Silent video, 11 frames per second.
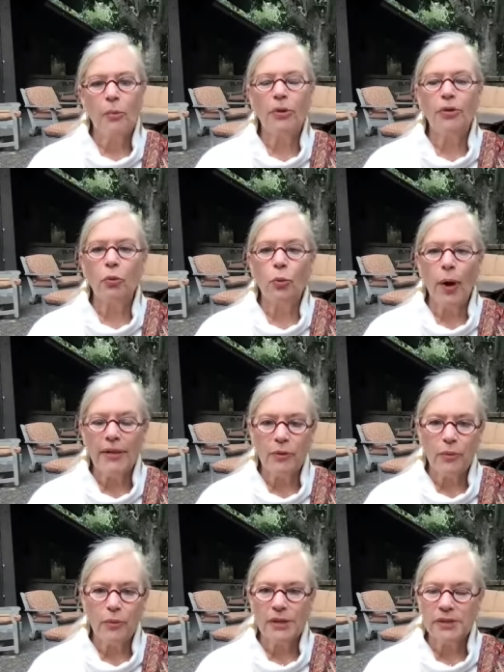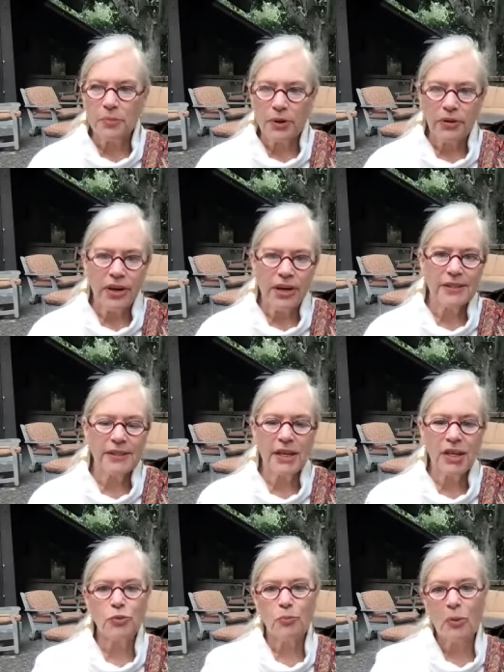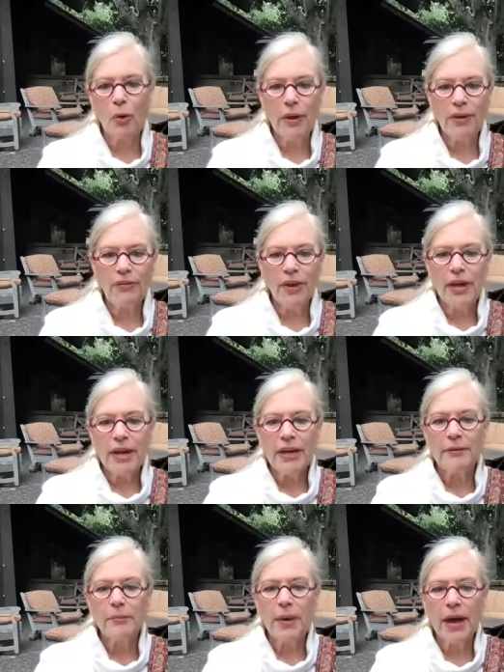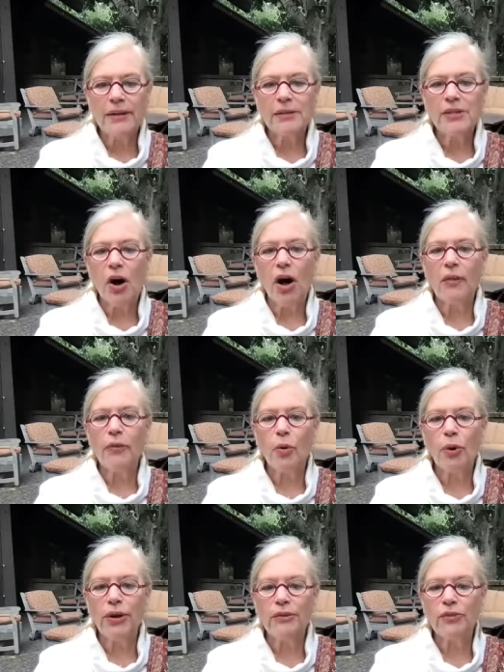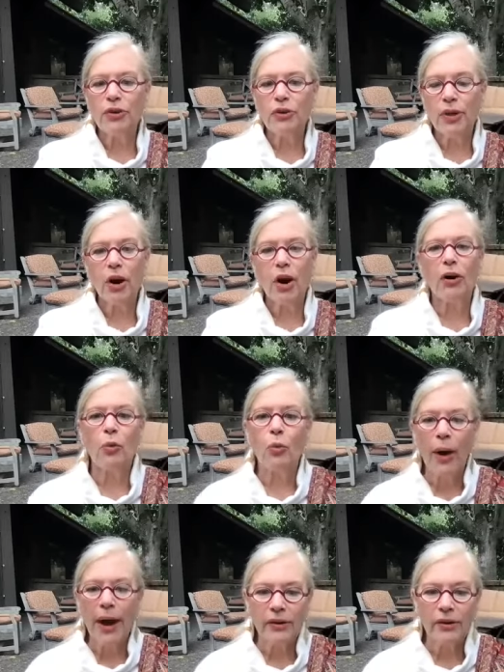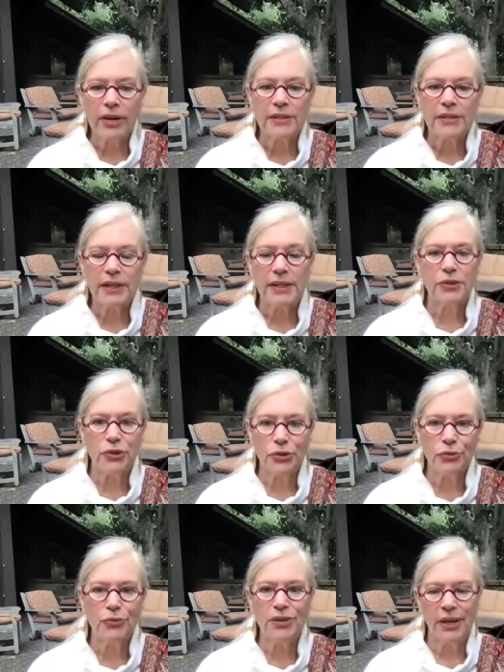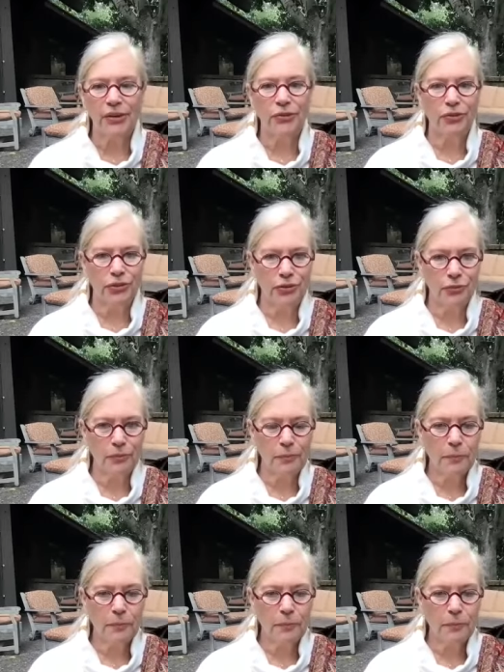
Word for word: But the way that we experience each moment depends on the point of view that our awareness is tuned into.